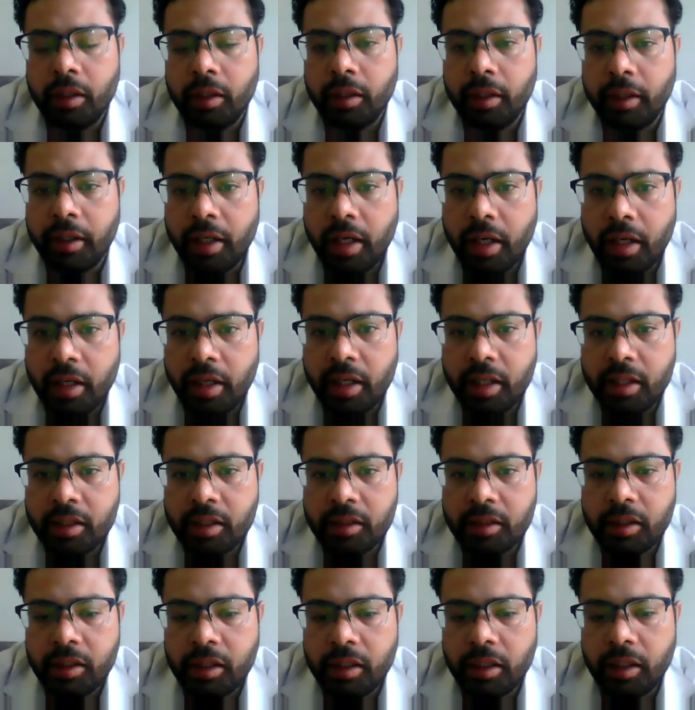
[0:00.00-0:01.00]

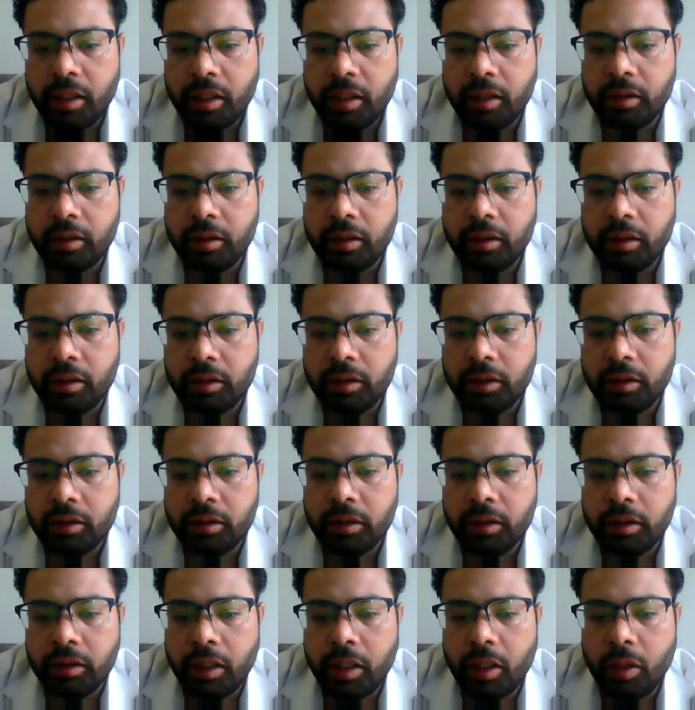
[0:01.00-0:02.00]
redundancy, and
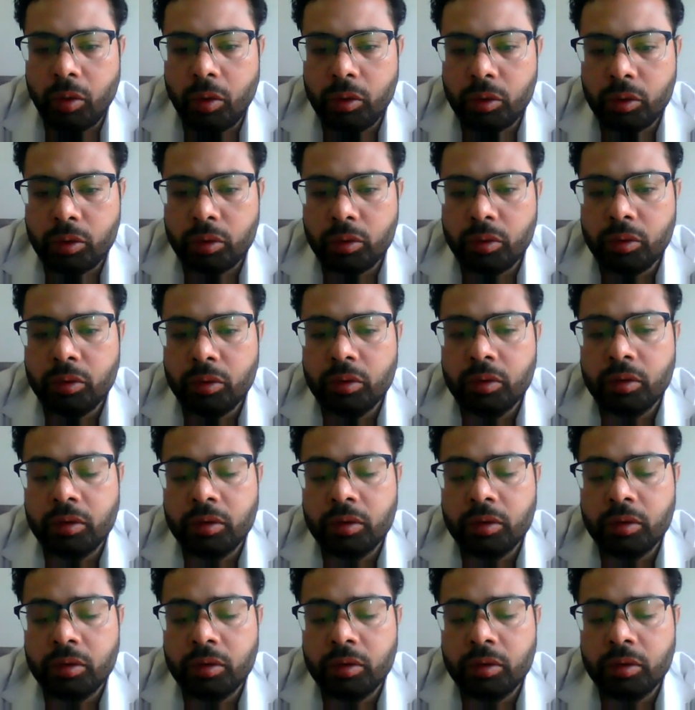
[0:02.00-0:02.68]
also